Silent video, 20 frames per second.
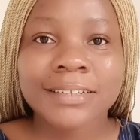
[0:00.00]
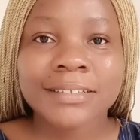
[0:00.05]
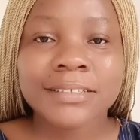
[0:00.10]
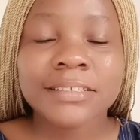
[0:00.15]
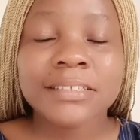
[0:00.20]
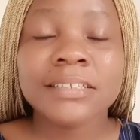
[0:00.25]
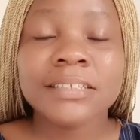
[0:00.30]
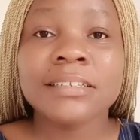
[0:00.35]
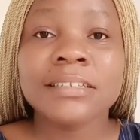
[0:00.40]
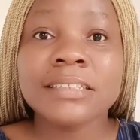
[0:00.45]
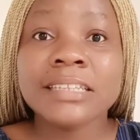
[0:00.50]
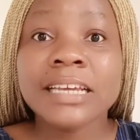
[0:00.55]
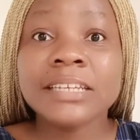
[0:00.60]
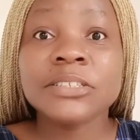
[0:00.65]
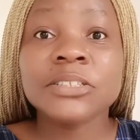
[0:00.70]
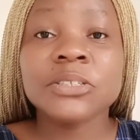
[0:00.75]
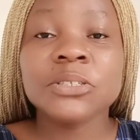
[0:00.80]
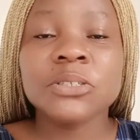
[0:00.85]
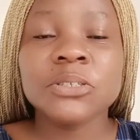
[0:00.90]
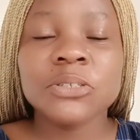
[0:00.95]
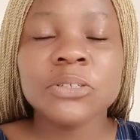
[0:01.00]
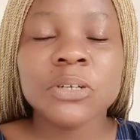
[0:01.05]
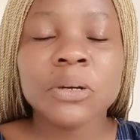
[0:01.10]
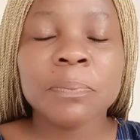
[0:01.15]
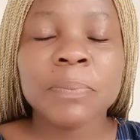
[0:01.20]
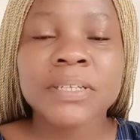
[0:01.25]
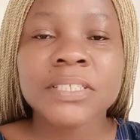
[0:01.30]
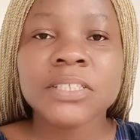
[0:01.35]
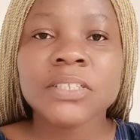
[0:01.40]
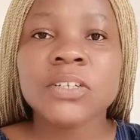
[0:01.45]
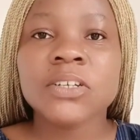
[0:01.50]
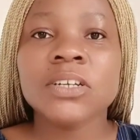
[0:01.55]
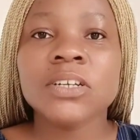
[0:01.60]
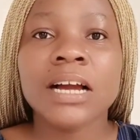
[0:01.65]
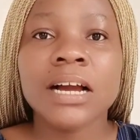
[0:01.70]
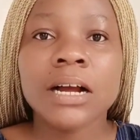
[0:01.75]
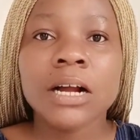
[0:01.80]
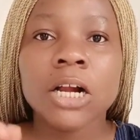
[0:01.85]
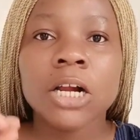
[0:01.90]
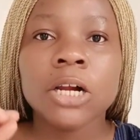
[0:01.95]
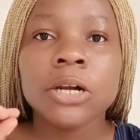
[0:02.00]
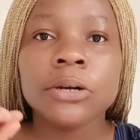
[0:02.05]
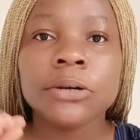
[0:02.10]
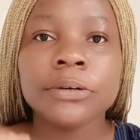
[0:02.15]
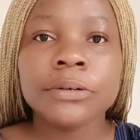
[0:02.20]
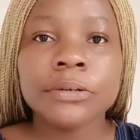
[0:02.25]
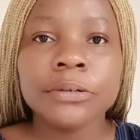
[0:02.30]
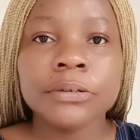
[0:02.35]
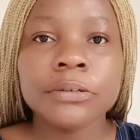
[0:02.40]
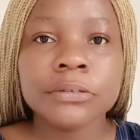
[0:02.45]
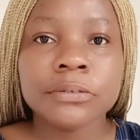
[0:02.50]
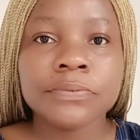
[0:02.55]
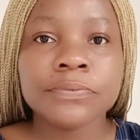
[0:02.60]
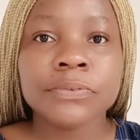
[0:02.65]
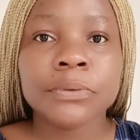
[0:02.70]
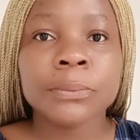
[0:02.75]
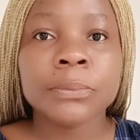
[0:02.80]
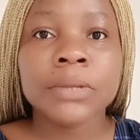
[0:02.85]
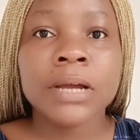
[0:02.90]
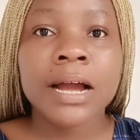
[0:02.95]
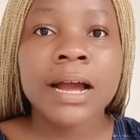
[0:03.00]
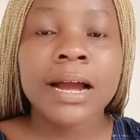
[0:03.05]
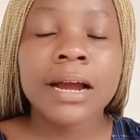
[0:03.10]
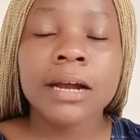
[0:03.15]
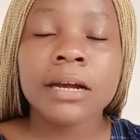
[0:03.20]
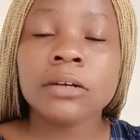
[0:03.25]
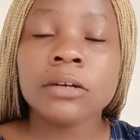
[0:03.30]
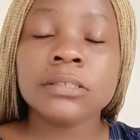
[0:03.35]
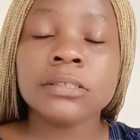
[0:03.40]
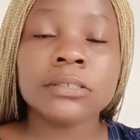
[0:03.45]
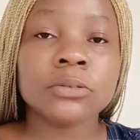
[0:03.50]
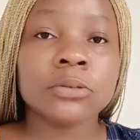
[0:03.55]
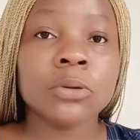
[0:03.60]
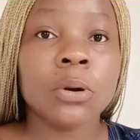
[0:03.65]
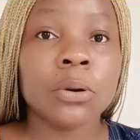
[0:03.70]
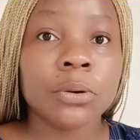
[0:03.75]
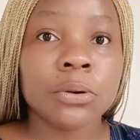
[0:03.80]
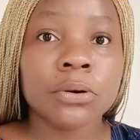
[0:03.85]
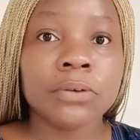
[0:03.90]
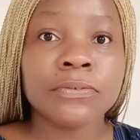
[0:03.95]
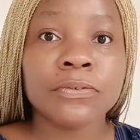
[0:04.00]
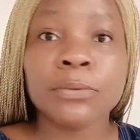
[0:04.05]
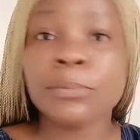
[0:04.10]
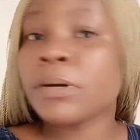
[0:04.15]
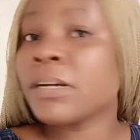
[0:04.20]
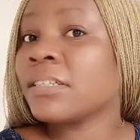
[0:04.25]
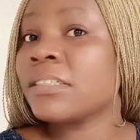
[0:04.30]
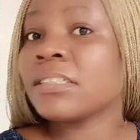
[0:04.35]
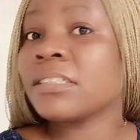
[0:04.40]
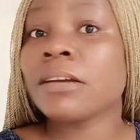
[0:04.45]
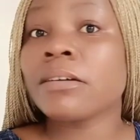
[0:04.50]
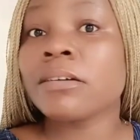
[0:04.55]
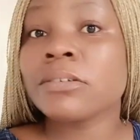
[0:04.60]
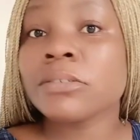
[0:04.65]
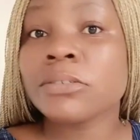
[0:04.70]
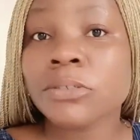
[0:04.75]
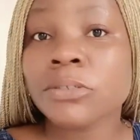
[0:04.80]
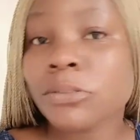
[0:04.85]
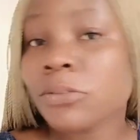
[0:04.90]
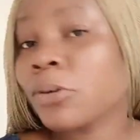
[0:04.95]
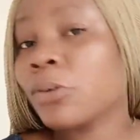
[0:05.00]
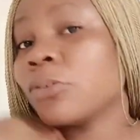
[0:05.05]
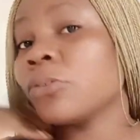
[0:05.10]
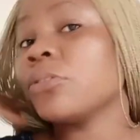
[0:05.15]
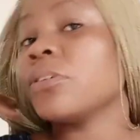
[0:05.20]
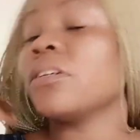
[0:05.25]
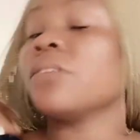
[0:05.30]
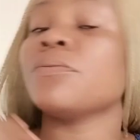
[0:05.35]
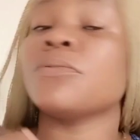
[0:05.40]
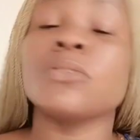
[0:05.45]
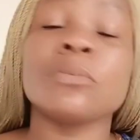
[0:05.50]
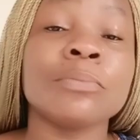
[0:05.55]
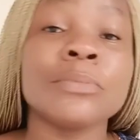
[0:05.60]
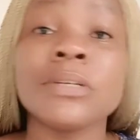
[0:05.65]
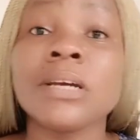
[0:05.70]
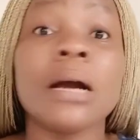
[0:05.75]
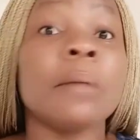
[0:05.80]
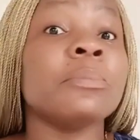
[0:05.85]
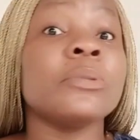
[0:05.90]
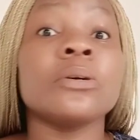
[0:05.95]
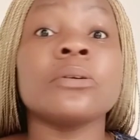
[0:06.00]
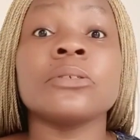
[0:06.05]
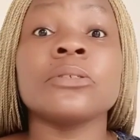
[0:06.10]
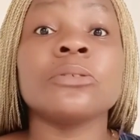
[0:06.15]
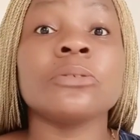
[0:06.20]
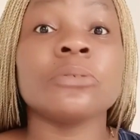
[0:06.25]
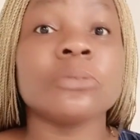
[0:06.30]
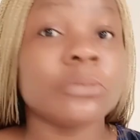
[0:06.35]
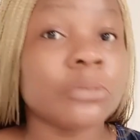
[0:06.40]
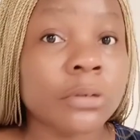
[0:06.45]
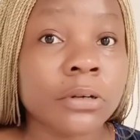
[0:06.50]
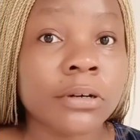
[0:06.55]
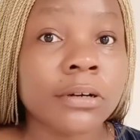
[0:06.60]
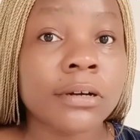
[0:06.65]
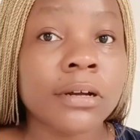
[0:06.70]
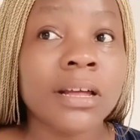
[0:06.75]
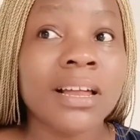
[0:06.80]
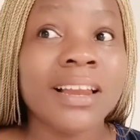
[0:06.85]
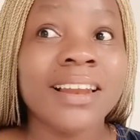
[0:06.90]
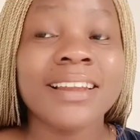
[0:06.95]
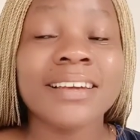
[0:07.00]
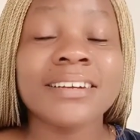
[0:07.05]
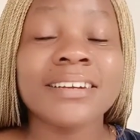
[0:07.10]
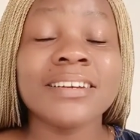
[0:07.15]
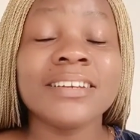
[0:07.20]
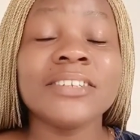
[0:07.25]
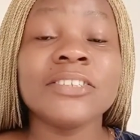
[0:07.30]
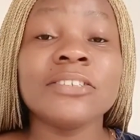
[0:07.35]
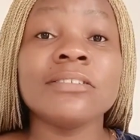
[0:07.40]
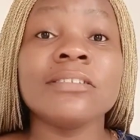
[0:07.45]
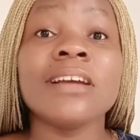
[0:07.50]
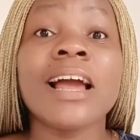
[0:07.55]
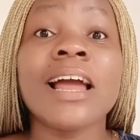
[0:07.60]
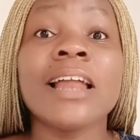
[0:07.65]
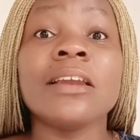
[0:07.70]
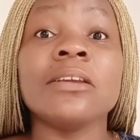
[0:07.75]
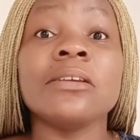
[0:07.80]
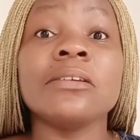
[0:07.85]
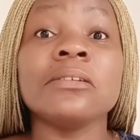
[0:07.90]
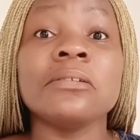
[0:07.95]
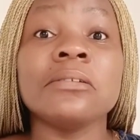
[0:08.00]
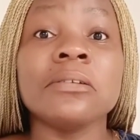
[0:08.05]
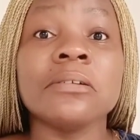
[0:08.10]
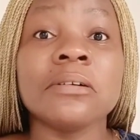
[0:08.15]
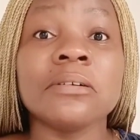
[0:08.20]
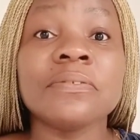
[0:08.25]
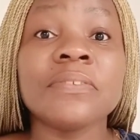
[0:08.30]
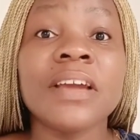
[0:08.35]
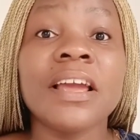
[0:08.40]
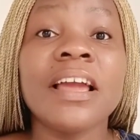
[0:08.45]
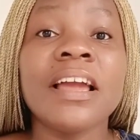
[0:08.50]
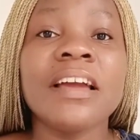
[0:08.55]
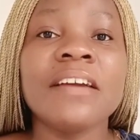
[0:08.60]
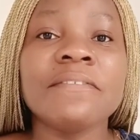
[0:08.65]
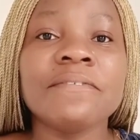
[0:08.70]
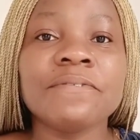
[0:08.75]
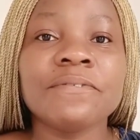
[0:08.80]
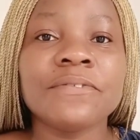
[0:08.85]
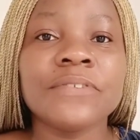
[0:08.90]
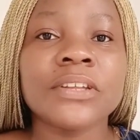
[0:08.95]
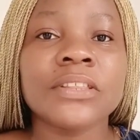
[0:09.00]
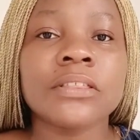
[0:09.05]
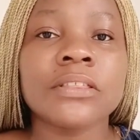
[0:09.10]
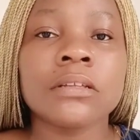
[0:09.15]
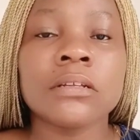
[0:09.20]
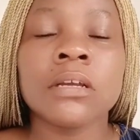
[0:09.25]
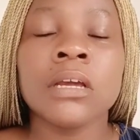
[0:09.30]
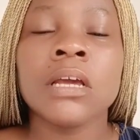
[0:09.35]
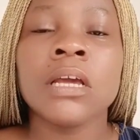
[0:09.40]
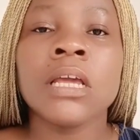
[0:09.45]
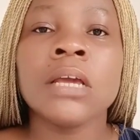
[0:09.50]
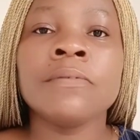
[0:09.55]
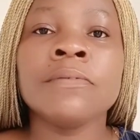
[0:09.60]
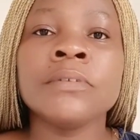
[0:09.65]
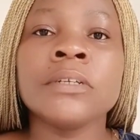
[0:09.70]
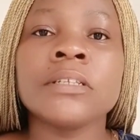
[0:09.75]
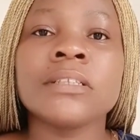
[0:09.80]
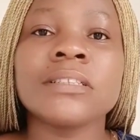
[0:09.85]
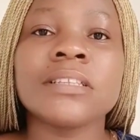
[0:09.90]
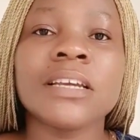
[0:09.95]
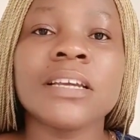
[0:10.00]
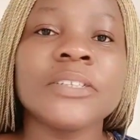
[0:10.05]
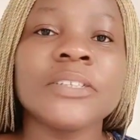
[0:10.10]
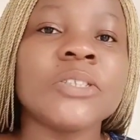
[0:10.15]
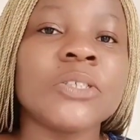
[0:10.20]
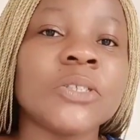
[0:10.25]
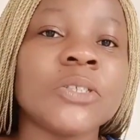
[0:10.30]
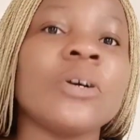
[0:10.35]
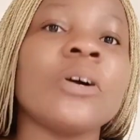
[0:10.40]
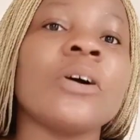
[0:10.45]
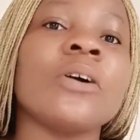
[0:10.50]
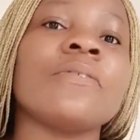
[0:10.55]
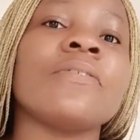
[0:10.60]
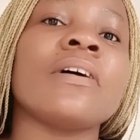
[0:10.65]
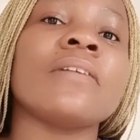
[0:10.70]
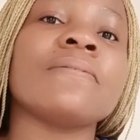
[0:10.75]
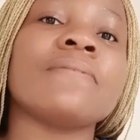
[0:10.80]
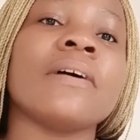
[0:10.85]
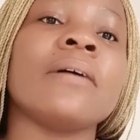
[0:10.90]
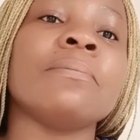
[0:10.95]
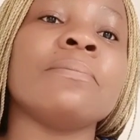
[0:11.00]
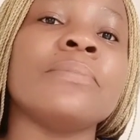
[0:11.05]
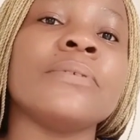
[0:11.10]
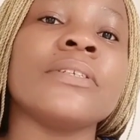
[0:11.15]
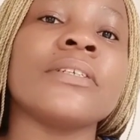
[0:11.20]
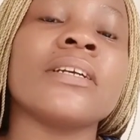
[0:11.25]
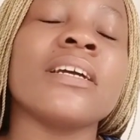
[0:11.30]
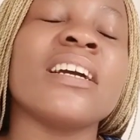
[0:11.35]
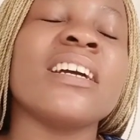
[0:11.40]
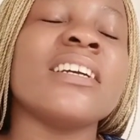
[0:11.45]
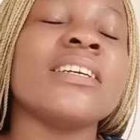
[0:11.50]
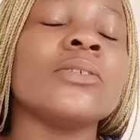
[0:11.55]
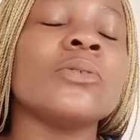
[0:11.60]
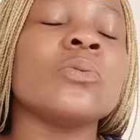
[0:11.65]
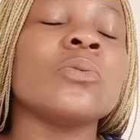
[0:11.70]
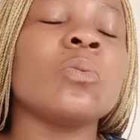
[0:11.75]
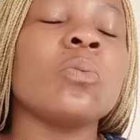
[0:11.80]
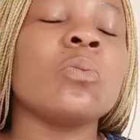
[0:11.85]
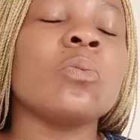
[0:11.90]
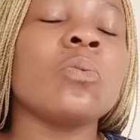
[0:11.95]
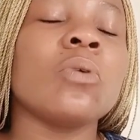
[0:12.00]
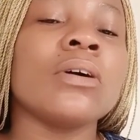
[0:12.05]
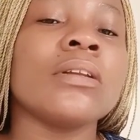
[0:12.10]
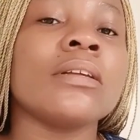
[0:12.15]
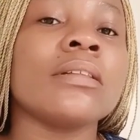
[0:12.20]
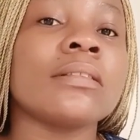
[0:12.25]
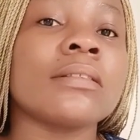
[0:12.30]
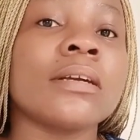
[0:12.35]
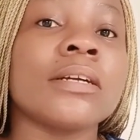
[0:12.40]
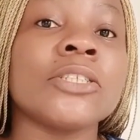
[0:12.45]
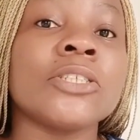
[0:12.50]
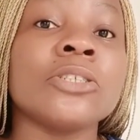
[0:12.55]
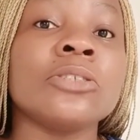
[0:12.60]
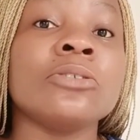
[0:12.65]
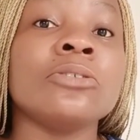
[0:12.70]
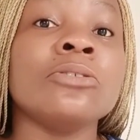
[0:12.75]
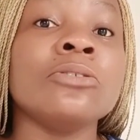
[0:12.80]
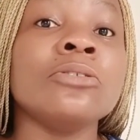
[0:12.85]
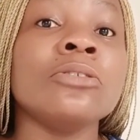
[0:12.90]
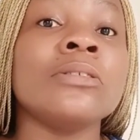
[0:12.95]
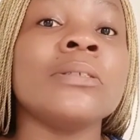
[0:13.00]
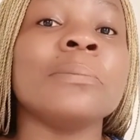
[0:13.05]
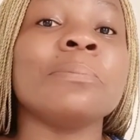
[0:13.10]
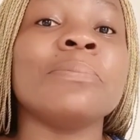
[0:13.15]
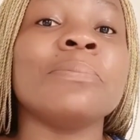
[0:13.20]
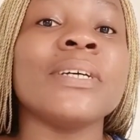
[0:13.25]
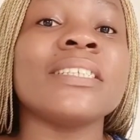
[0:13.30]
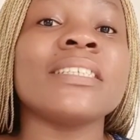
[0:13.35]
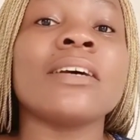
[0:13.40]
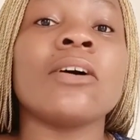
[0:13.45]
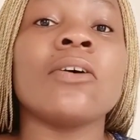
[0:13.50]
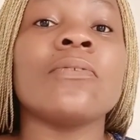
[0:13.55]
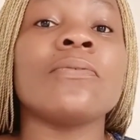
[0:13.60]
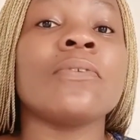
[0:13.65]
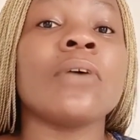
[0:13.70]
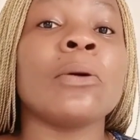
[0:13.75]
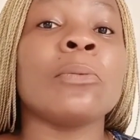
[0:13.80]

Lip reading: See, there's no particular clothes from her store, from her Instagram store you give to me, I'm not going to rock. Like, literally, I love everything. Even the texture of her fabric is one in time. She used the best of